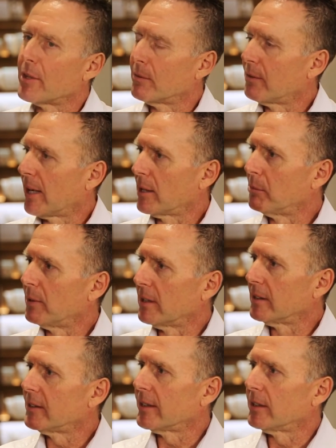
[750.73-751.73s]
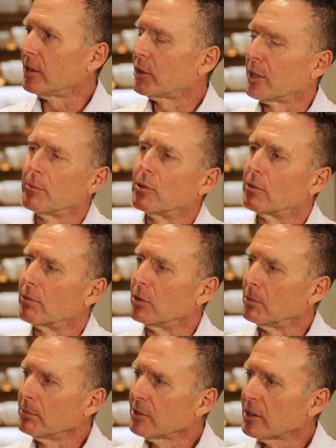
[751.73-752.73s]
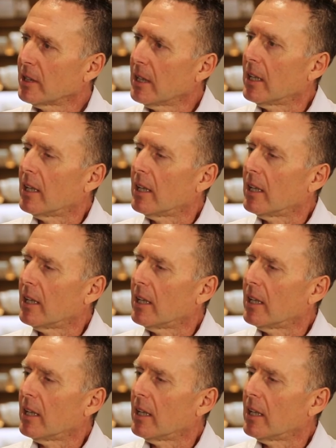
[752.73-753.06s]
the availability in treatment rooms.